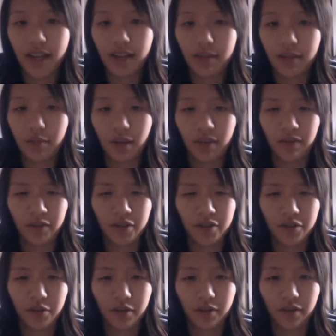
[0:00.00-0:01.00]
It's my
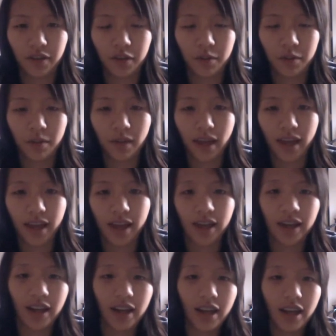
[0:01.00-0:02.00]
first short film,
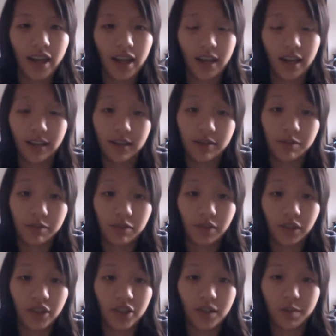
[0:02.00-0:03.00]
and it's
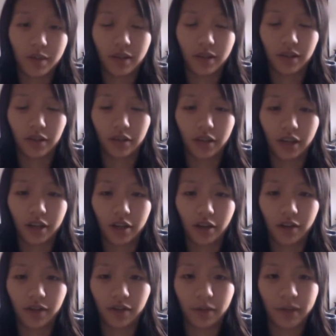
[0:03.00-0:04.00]
really just been a learning
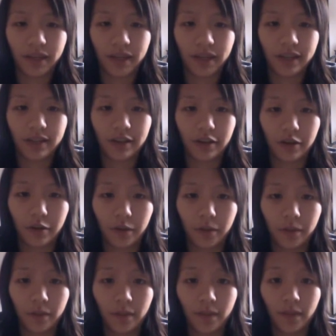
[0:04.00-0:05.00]
curve for me, so
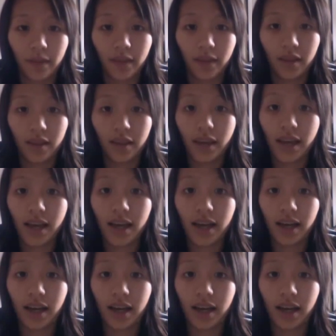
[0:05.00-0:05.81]
yeah.